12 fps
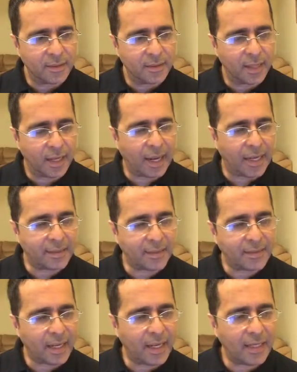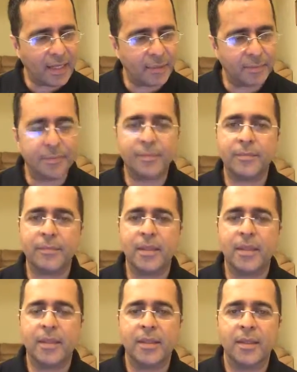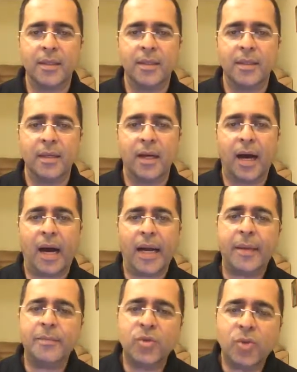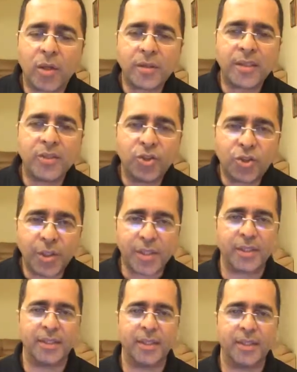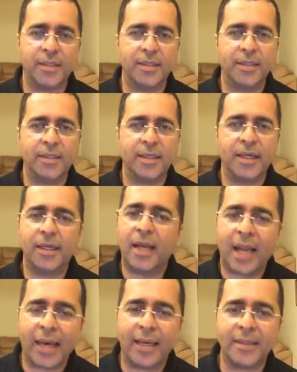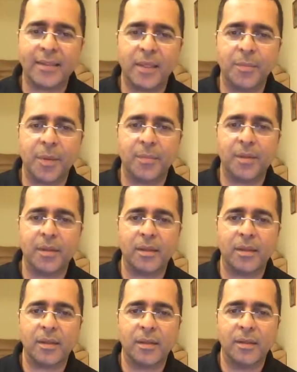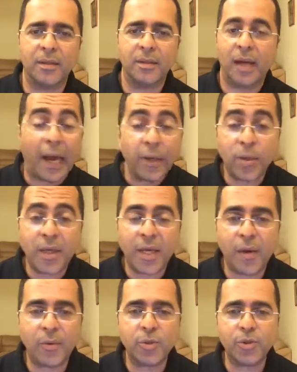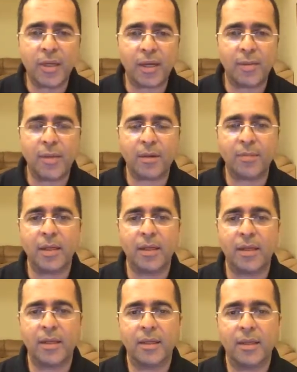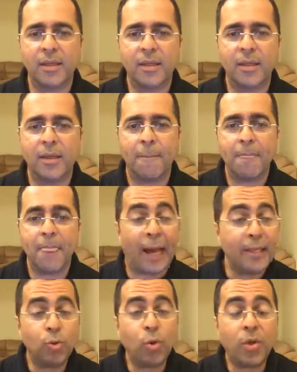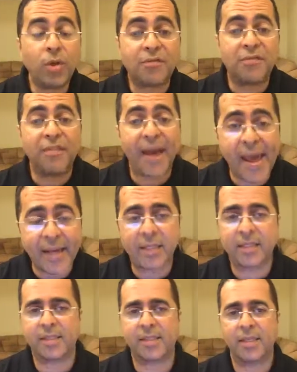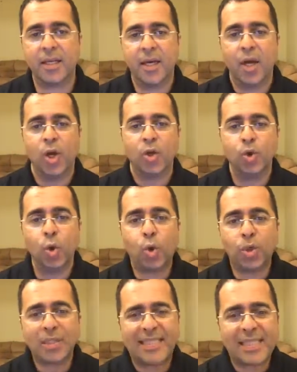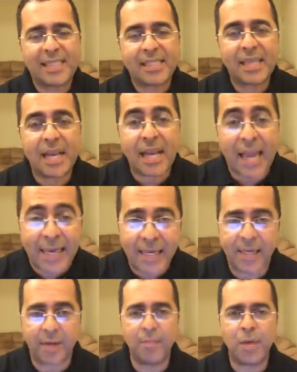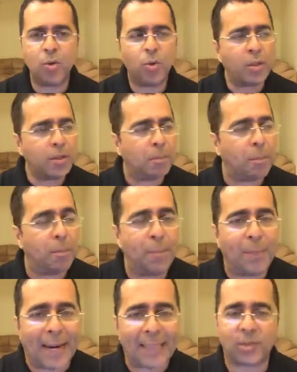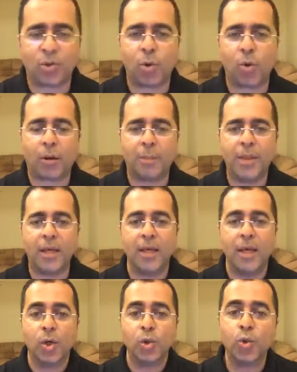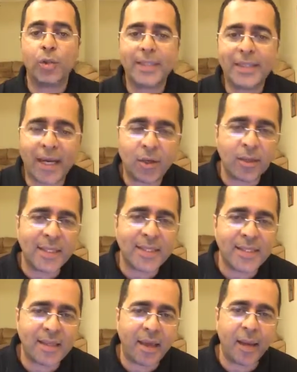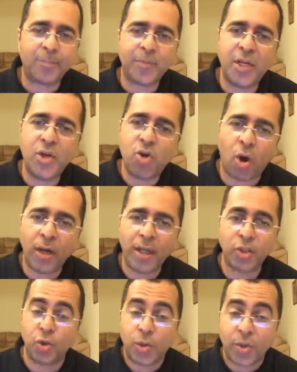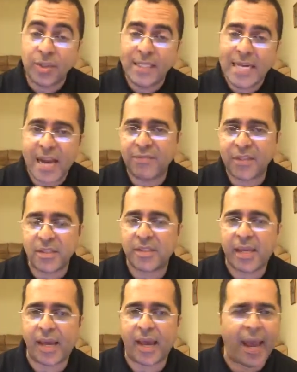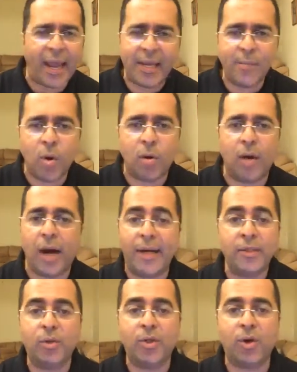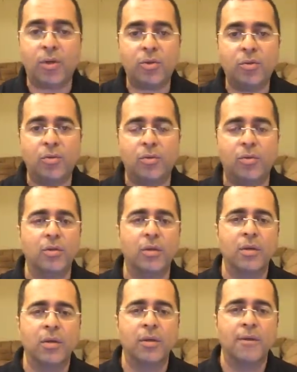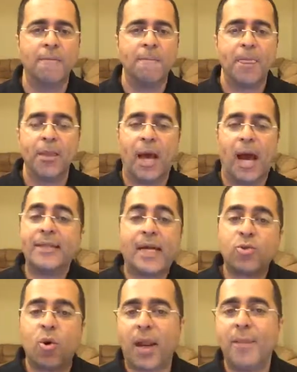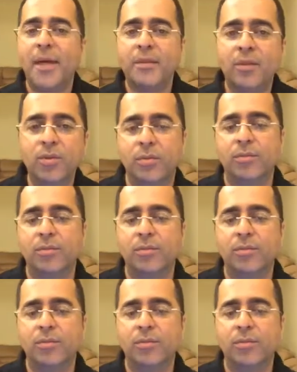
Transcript: and I had to tell them, I am not interested in lying to the people. I don't care what you think about me. You could vex, you could dislike me, you could bad talk me. You cannot escape the knowledge. You could never say anymore, I did not know. And that's all I'm here to do.